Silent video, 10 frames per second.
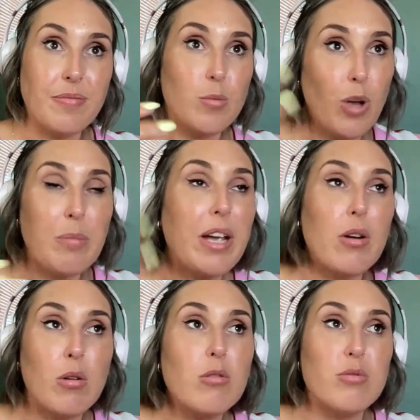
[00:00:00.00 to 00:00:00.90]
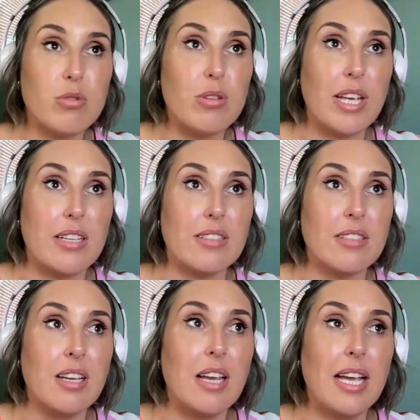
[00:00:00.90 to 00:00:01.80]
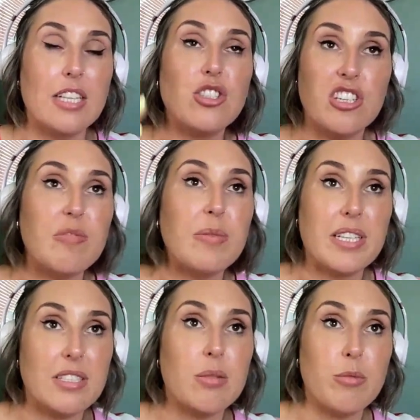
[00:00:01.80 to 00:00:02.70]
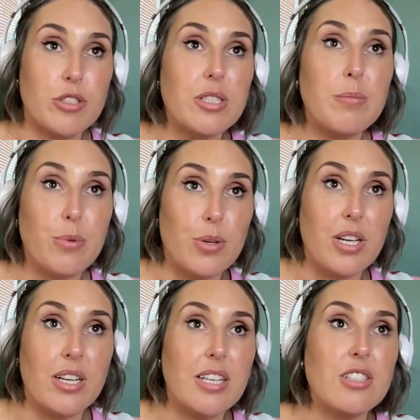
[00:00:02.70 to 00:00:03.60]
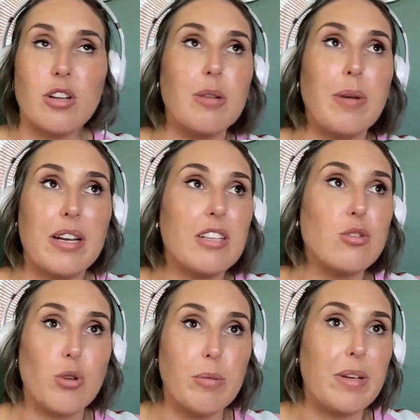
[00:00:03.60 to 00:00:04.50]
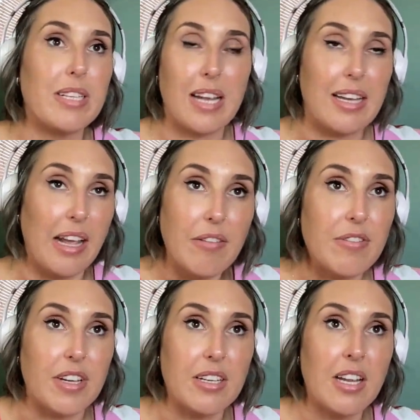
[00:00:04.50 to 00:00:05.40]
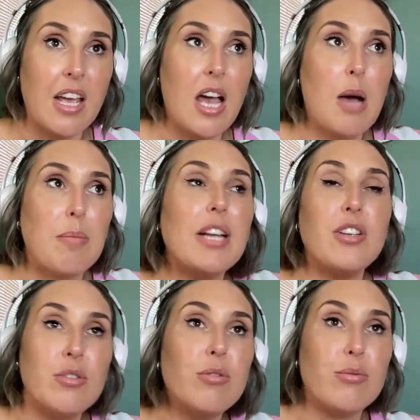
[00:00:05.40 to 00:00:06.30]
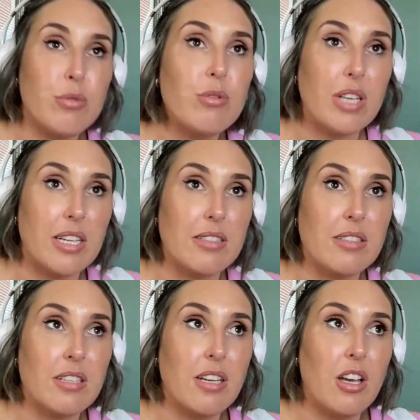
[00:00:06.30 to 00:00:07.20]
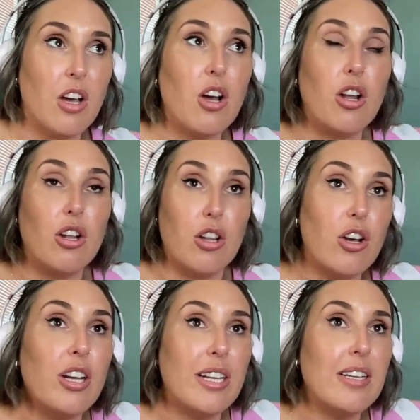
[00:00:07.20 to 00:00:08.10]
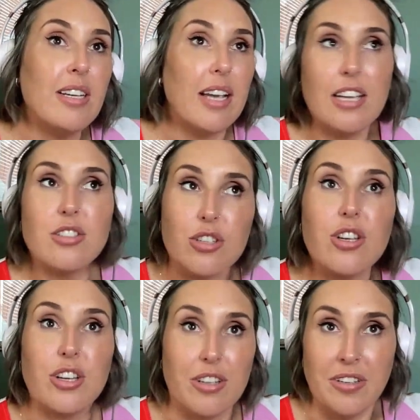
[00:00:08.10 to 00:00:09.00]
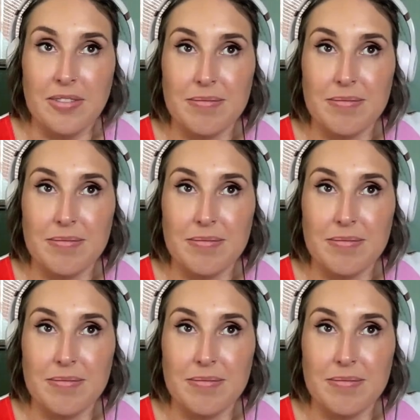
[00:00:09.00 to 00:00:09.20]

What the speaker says: where my old rule is achievement is the most important. It's not about enjoyment and effort. My new rule is learning is good.